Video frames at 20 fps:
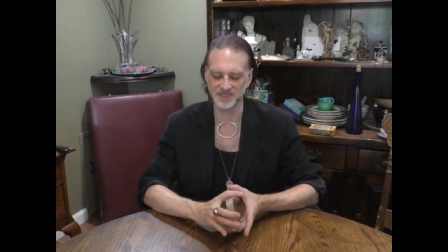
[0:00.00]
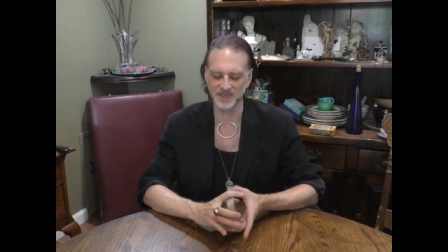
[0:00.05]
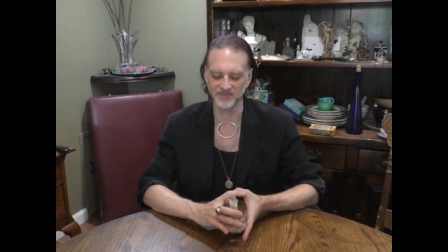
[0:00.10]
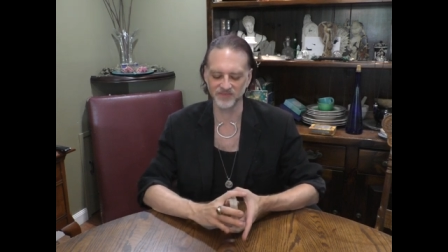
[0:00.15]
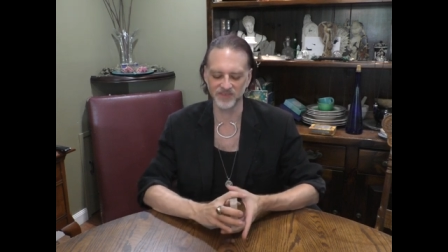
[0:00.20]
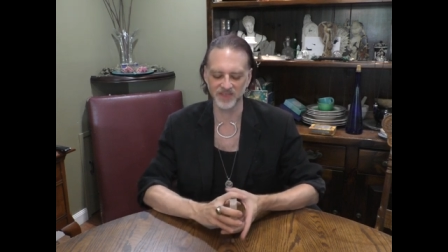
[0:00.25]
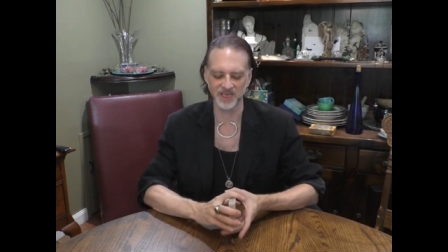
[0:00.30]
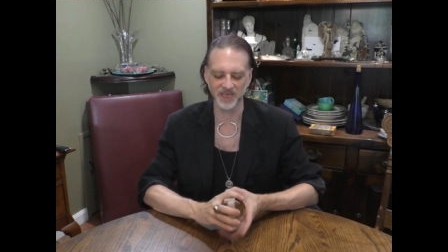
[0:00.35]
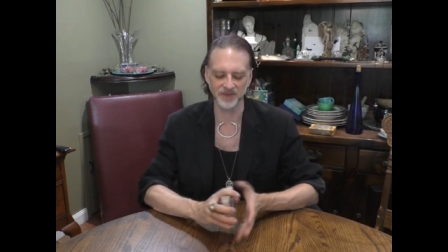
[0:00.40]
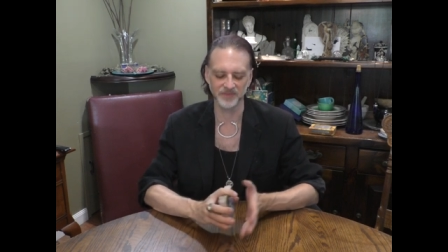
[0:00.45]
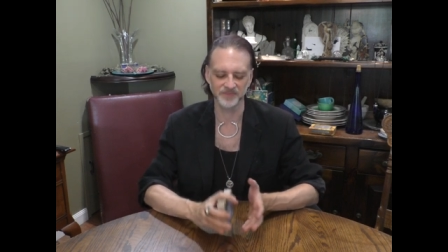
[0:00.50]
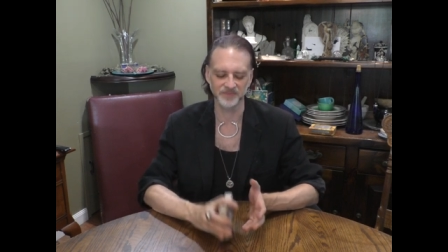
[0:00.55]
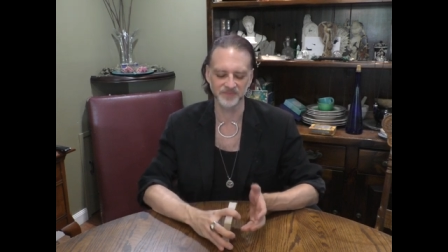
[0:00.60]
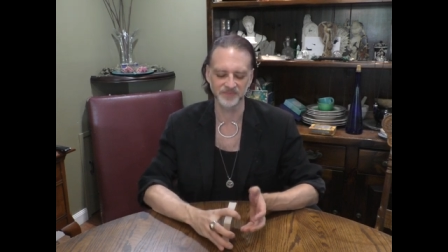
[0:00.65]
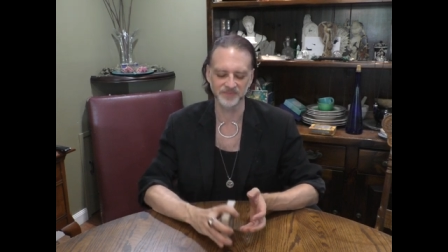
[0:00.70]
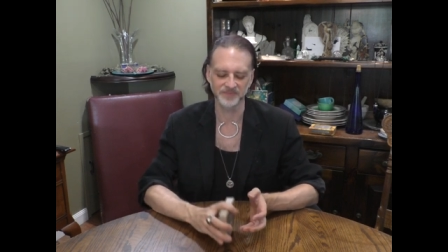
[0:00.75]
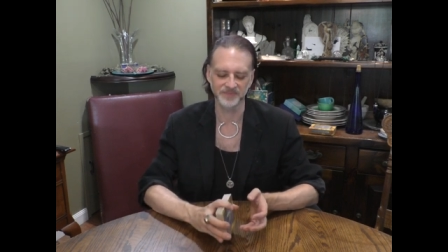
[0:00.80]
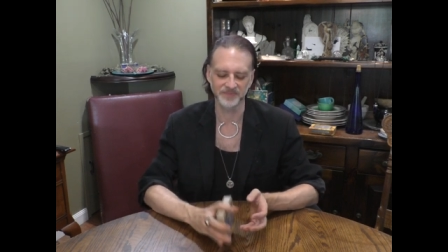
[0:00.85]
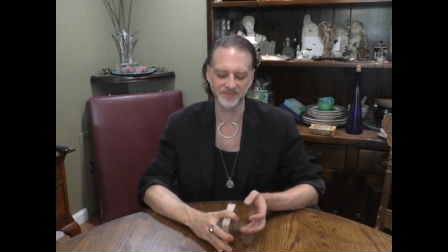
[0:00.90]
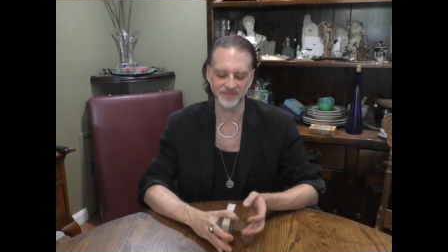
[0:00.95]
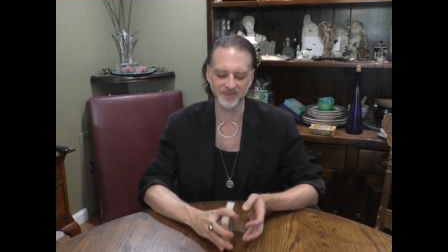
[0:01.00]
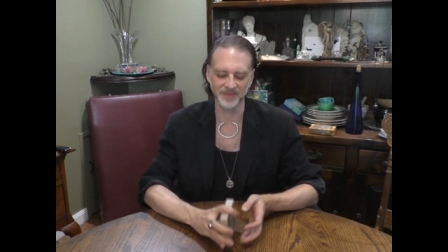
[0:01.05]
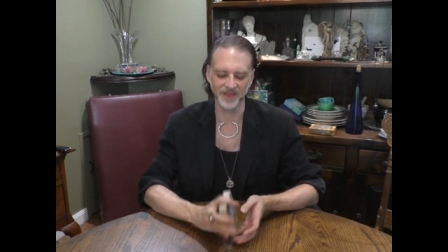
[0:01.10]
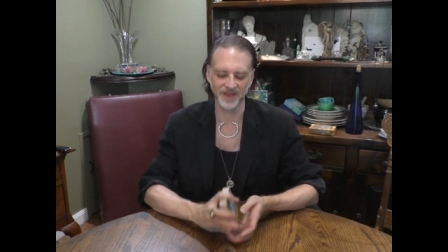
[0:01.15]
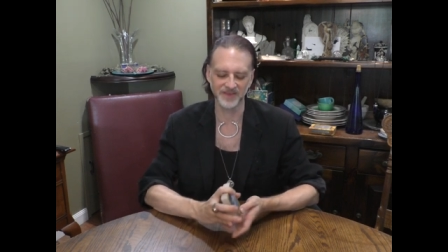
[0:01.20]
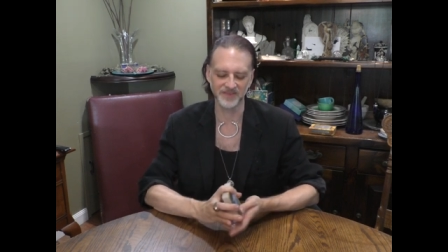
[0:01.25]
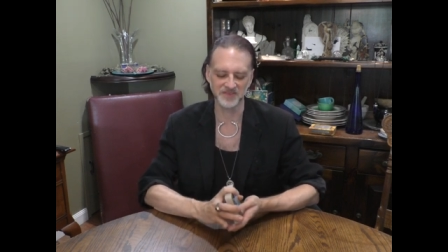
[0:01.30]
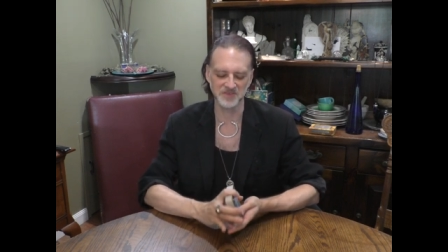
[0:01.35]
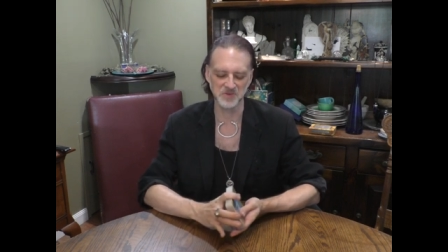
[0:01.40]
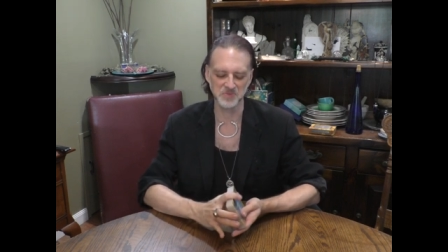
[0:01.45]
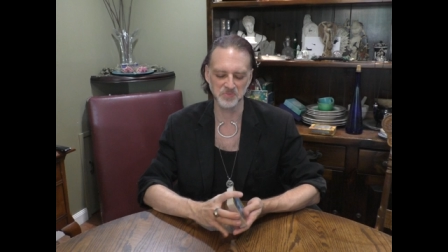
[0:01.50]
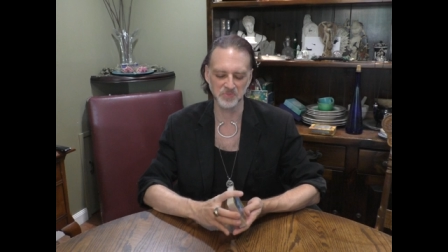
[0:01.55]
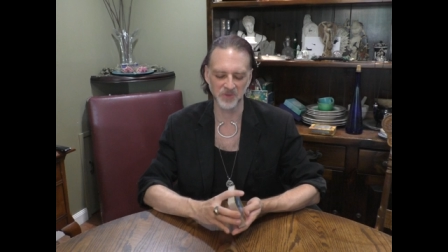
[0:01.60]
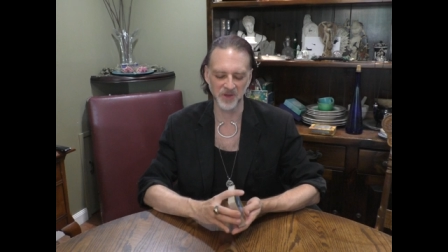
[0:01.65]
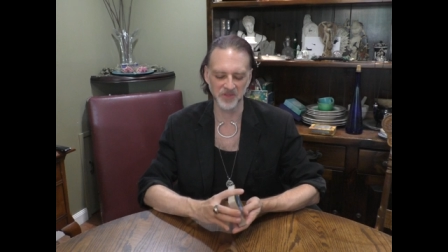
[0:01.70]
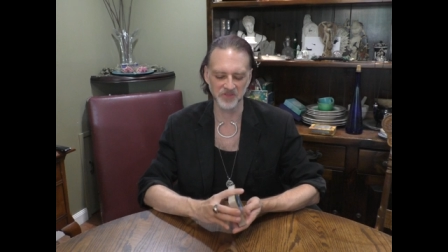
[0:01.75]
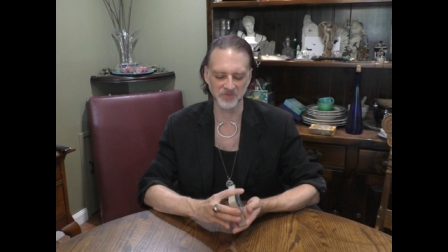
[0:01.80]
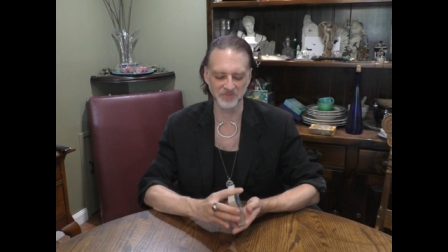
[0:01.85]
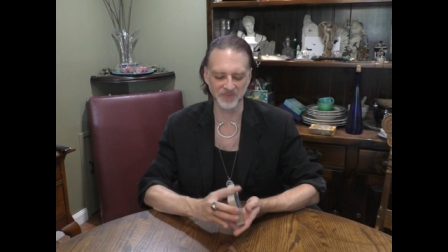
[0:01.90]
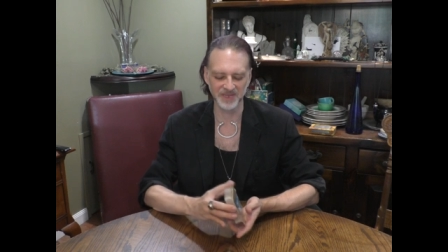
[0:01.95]
Lovely. Nice deep
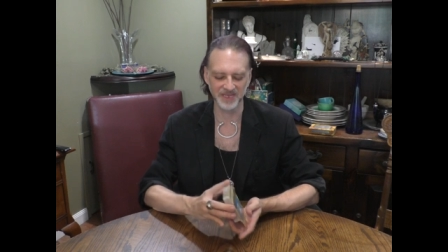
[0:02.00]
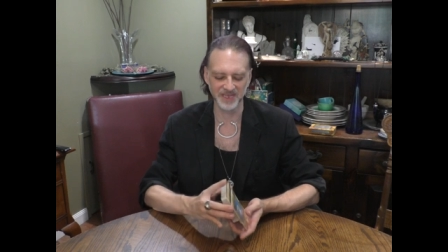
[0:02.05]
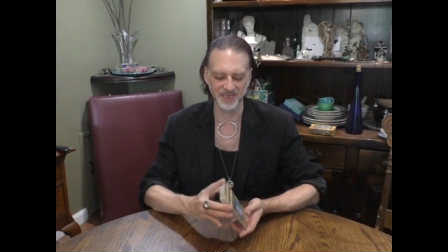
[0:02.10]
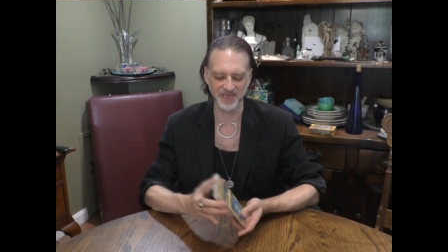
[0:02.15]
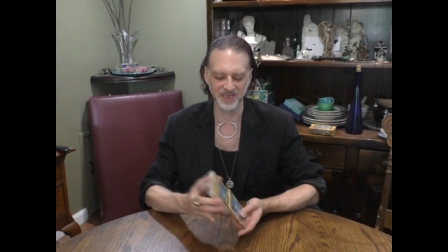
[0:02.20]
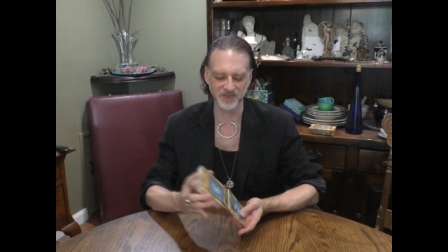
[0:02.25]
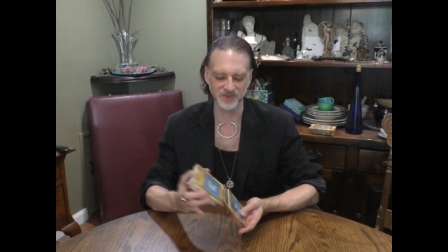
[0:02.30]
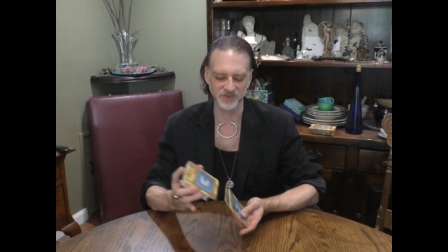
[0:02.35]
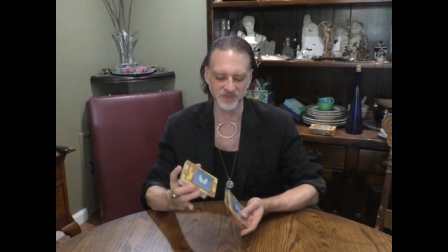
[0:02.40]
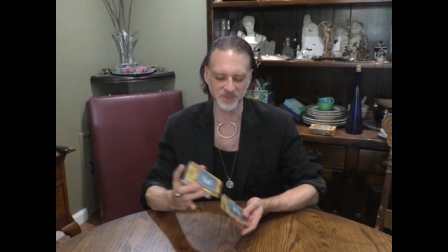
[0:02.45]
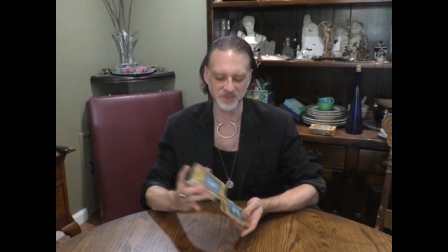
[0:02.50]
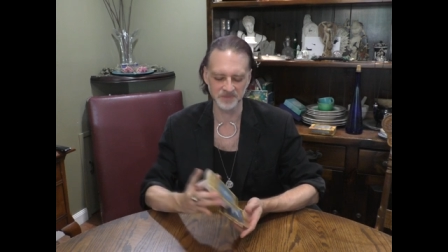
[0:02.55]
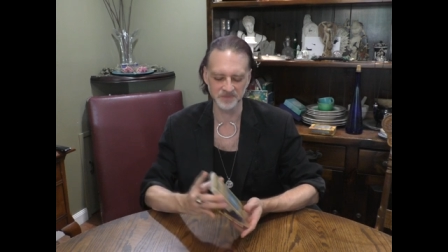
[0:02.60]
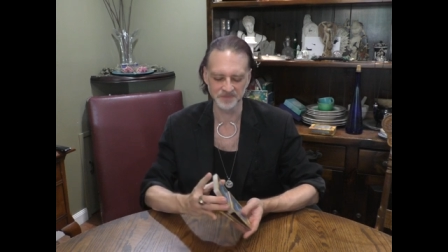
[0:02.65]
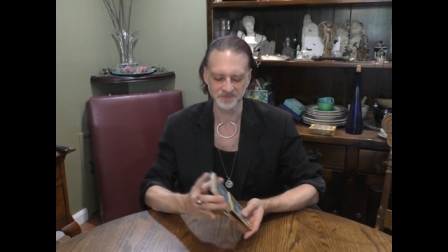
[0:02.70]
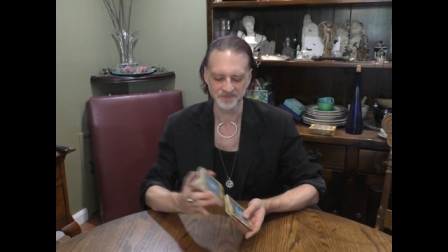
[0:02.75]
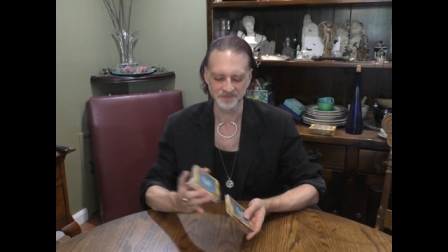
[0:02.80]
breath, my Leos.